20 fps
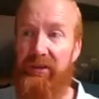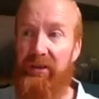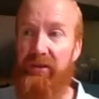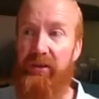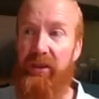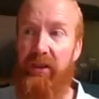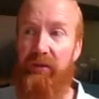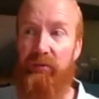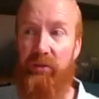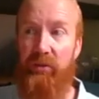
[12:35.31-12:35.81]

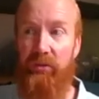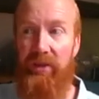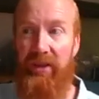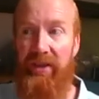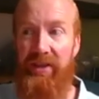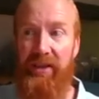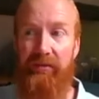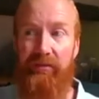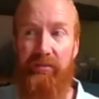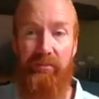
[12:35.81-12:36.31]
That I've got all
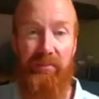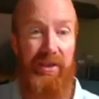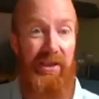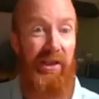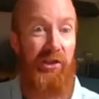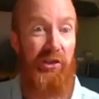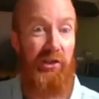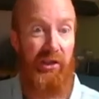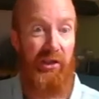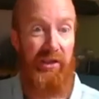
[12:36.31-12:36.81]
these different
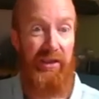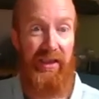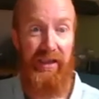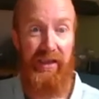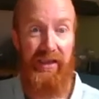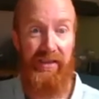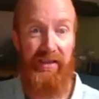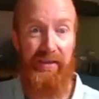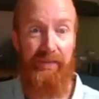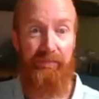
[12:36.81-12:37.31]
potential
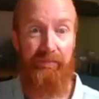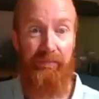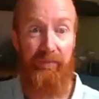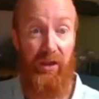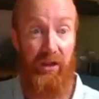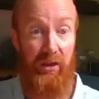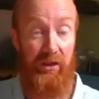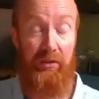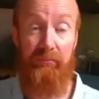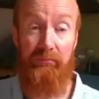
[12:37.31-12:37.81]
ideas
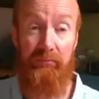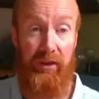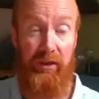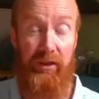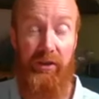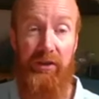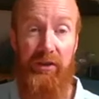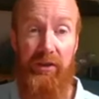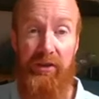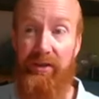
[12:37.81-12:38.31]
that I
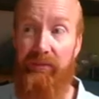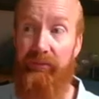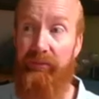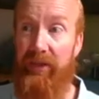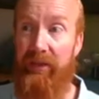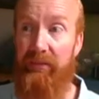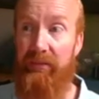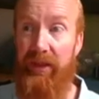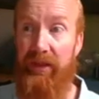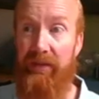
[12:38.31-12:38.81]
could do
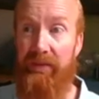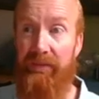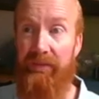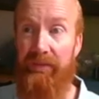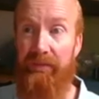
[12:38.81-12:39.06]
something about.